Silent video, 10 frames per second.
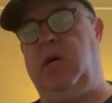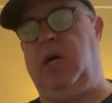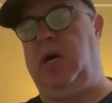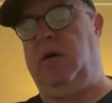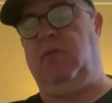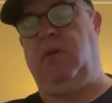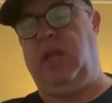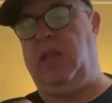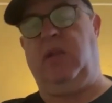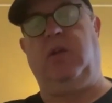Uh,
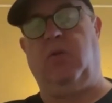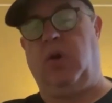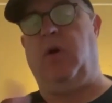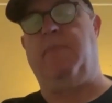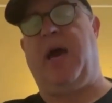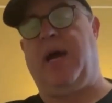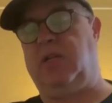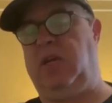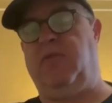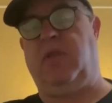and then, you know, going back
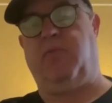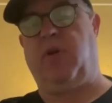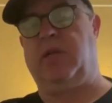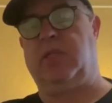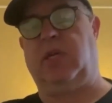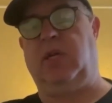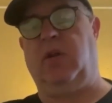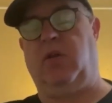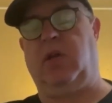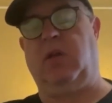to even the predecessor, you
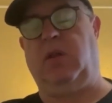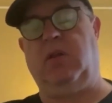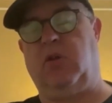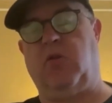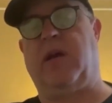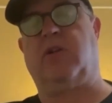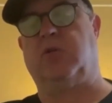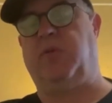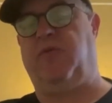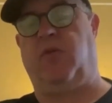know, the, the, the directors
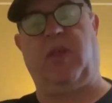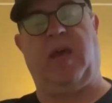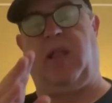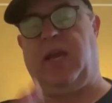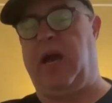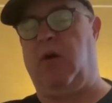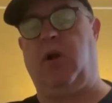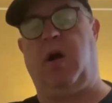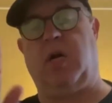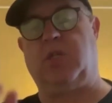before that, like Howard
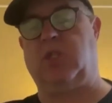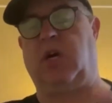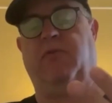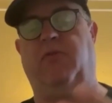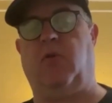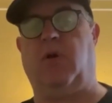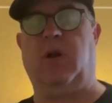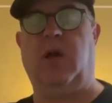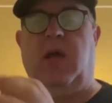Hawks, John Ford.